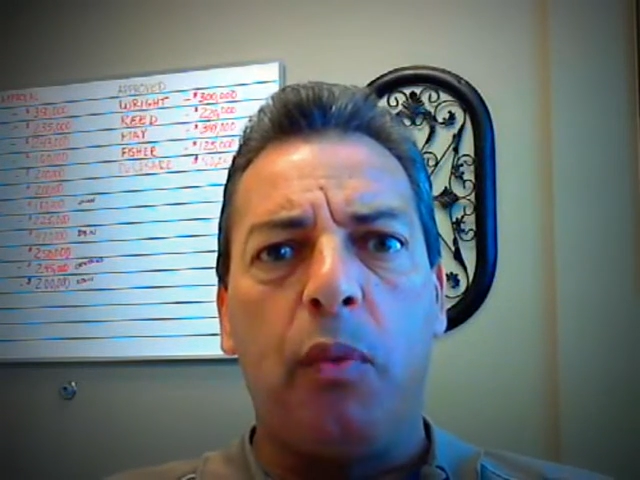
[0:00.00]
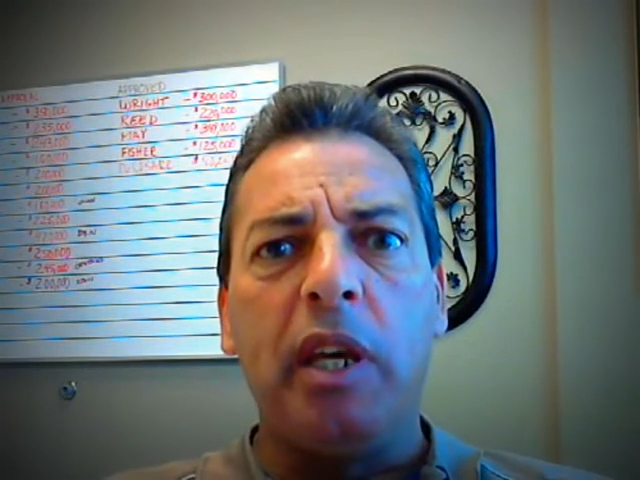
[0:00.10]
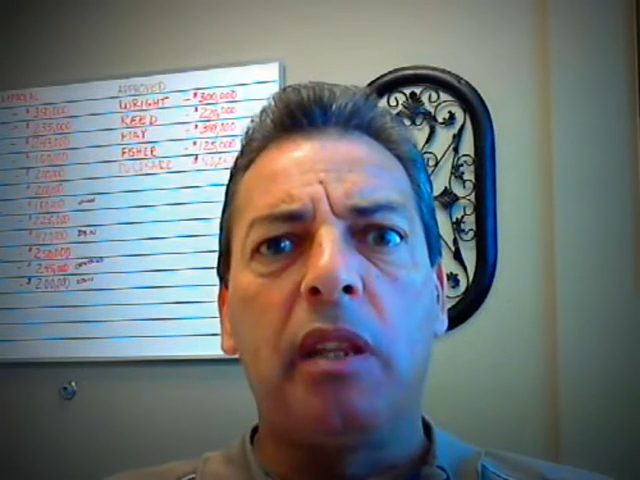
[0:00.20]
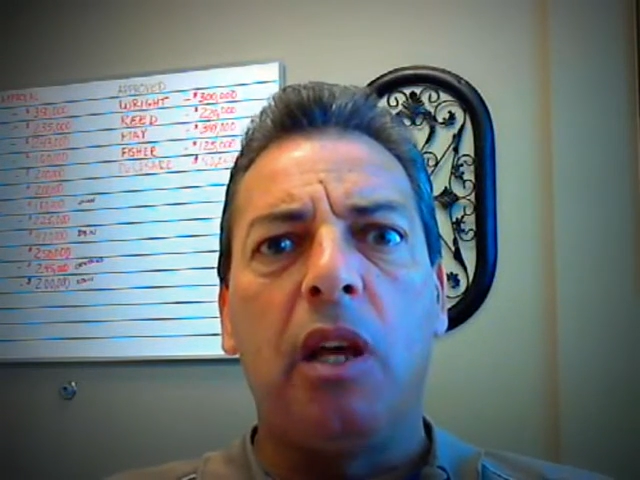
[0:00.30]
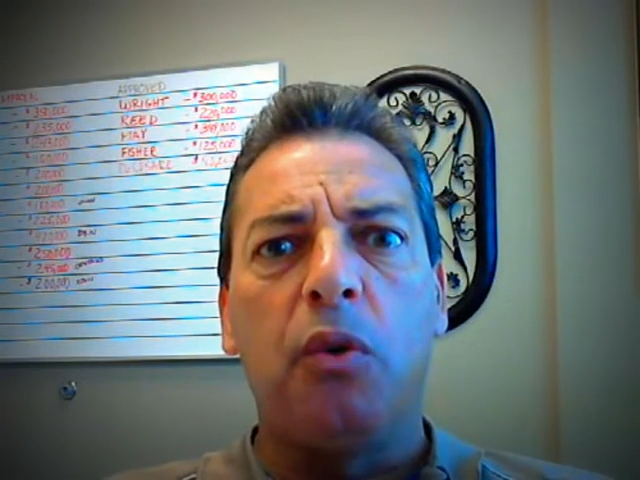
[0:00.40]

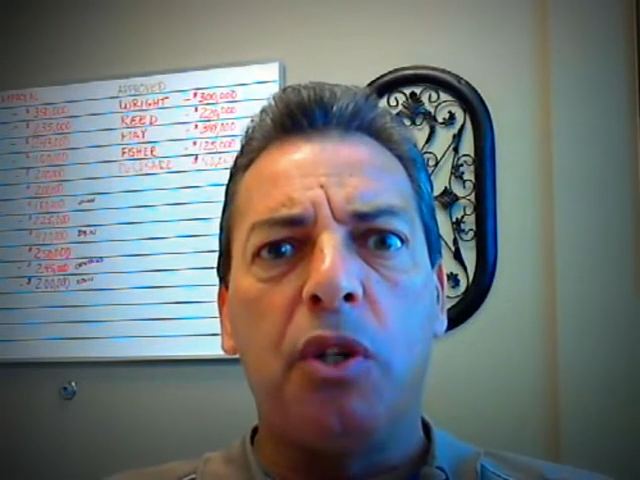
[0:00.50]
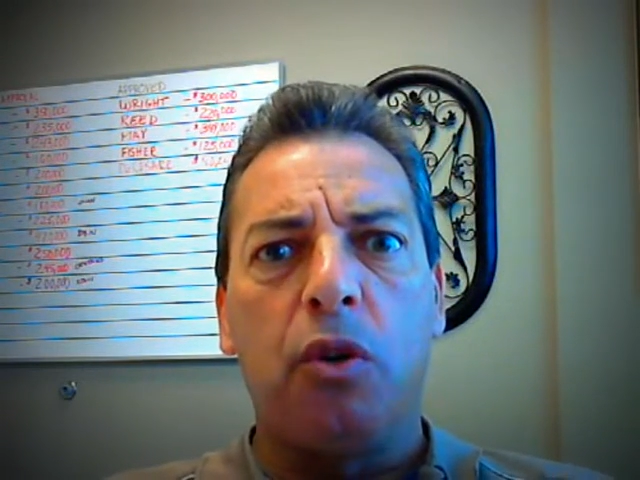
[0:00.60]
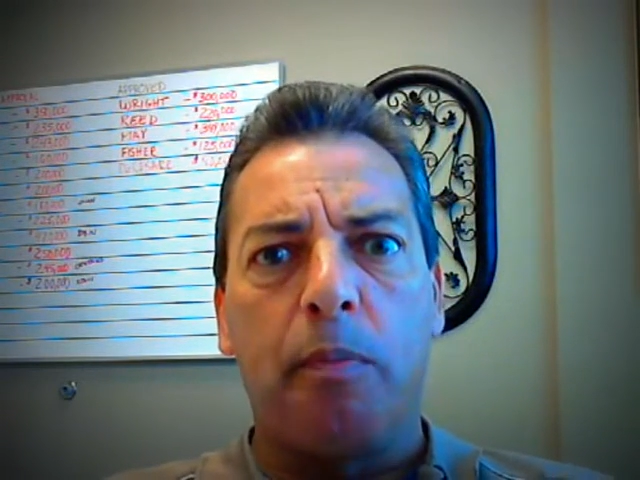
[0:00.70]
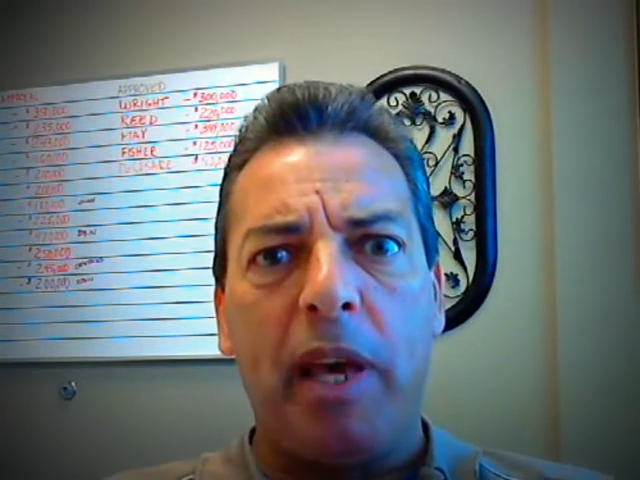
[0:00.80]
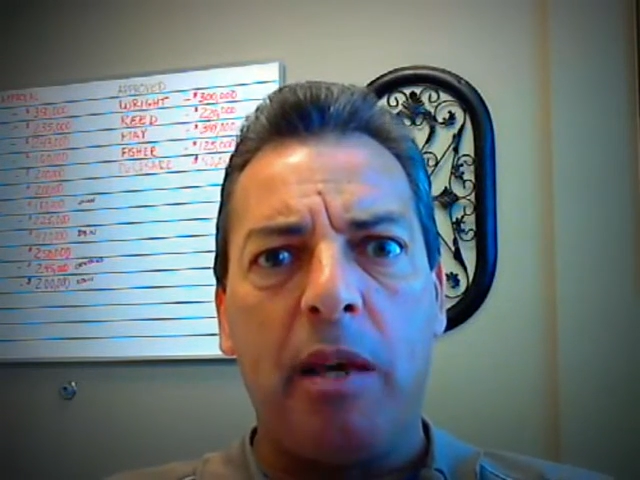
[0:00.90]
If we could
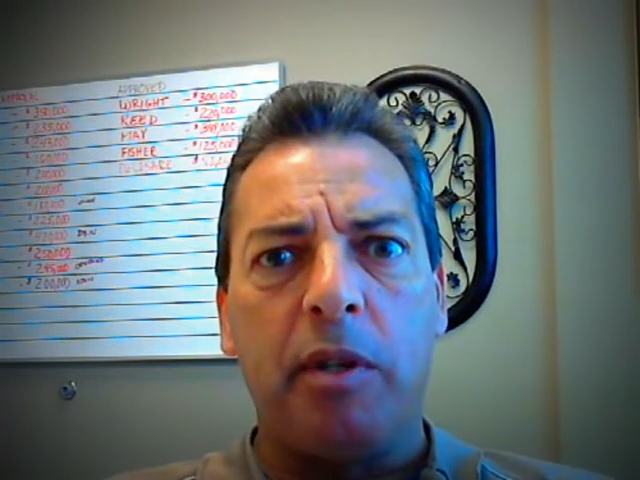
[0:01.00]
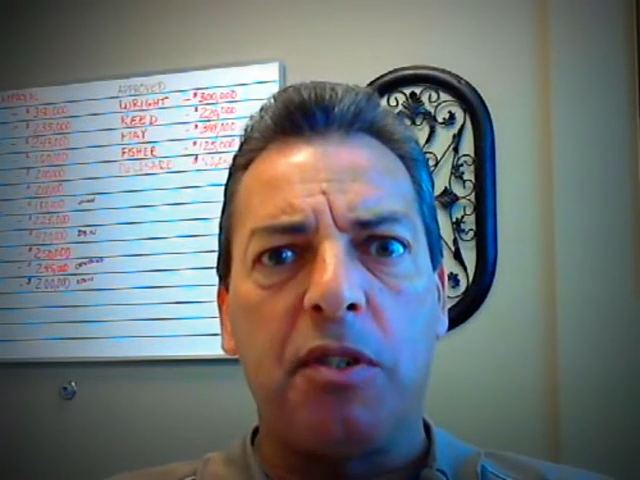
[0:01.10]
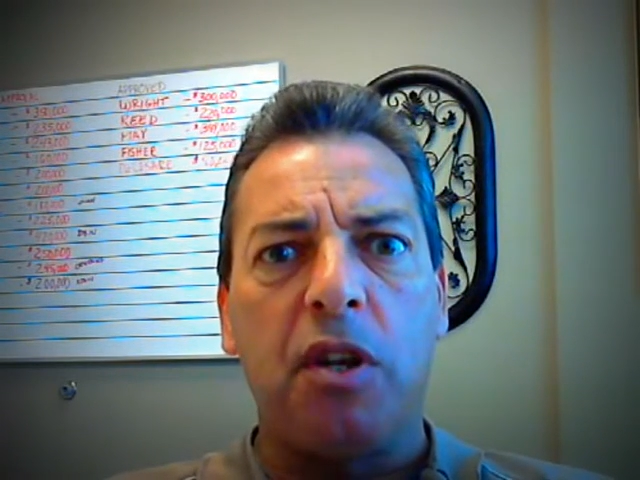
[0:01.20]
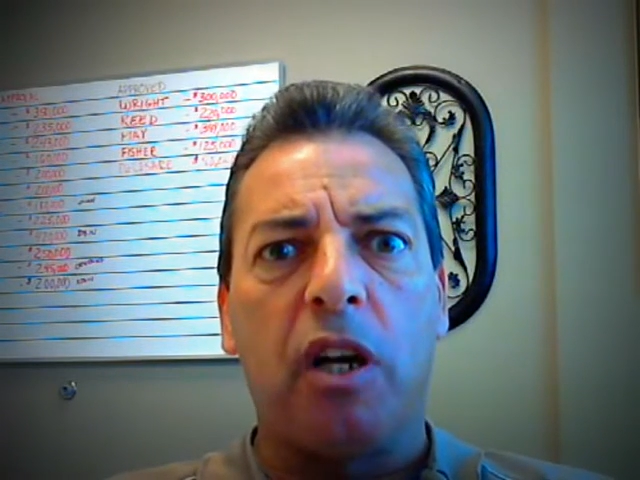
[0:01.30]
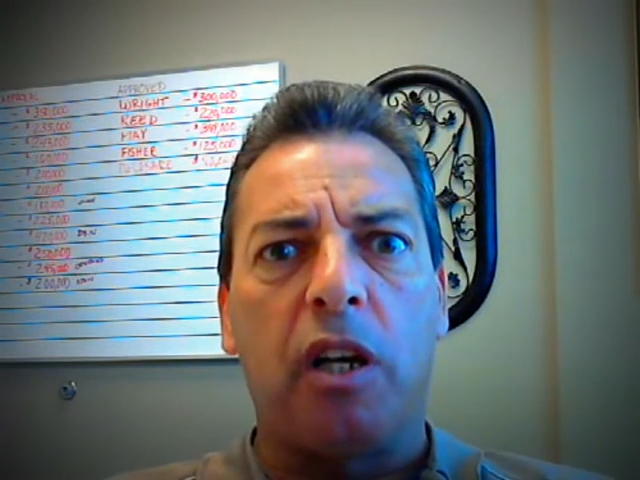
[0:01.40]
lower your
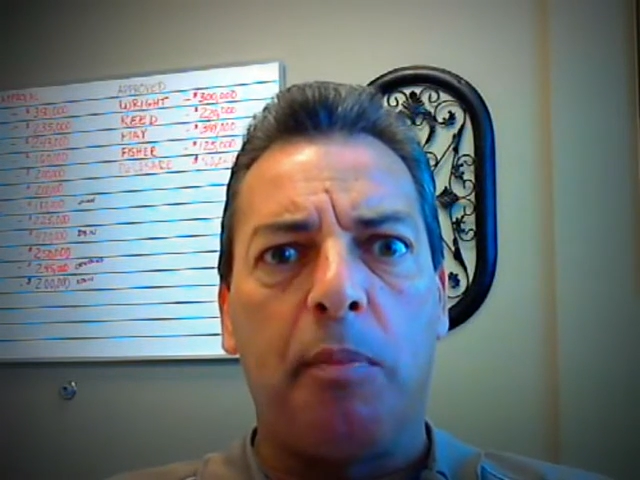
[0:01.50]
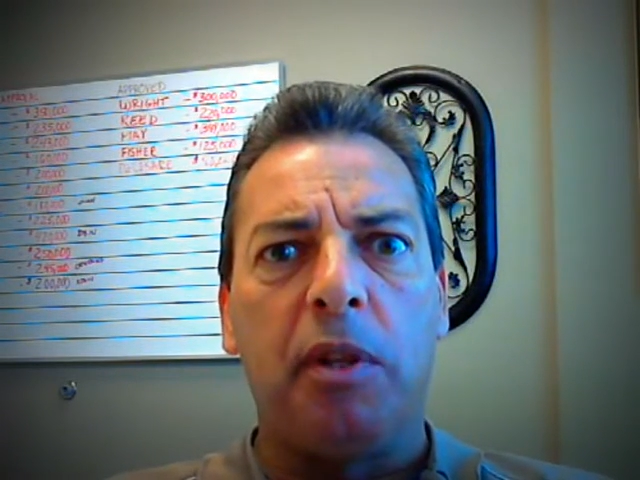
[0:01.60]
payments